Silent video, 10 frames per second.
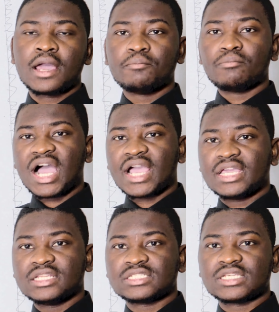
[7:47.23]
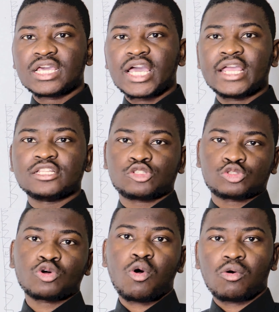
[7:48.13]
mind, and
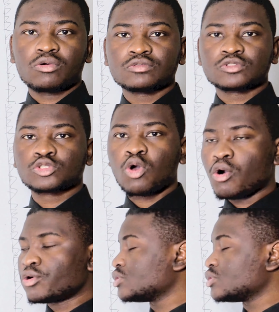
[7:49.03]
soul. So